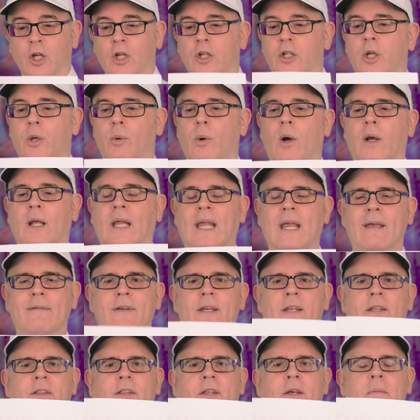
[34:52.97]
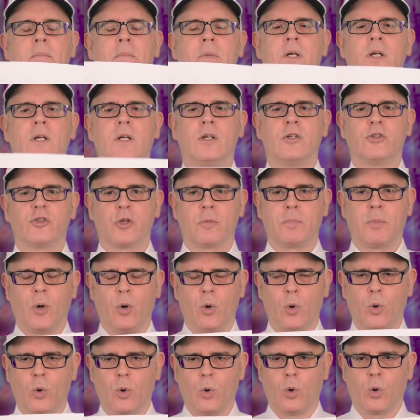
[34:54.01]
You are giving them
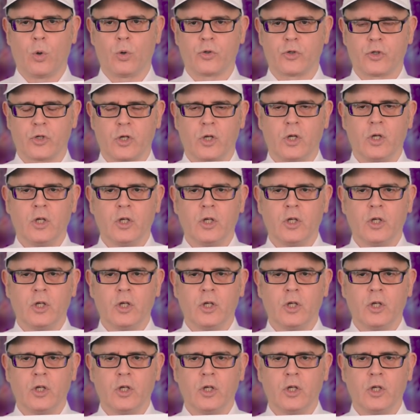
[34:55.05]
support.